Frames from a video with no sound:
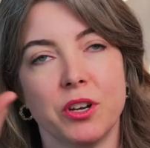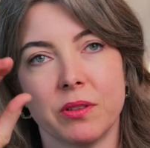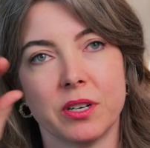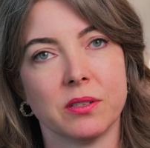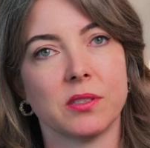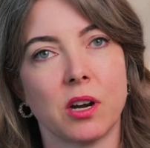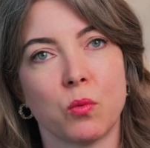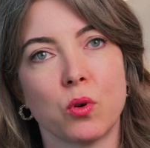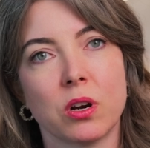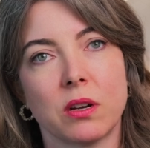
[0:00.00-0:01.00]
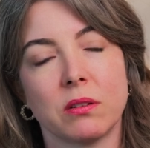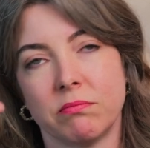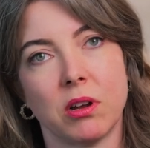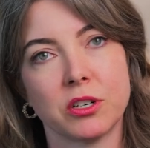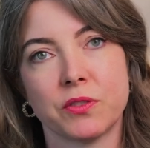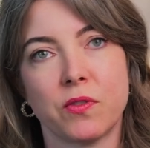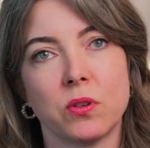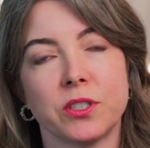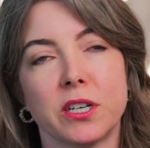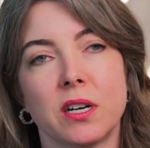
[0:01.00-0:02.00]
there's our work large
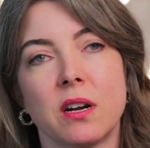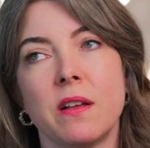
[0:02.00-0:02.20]
folder.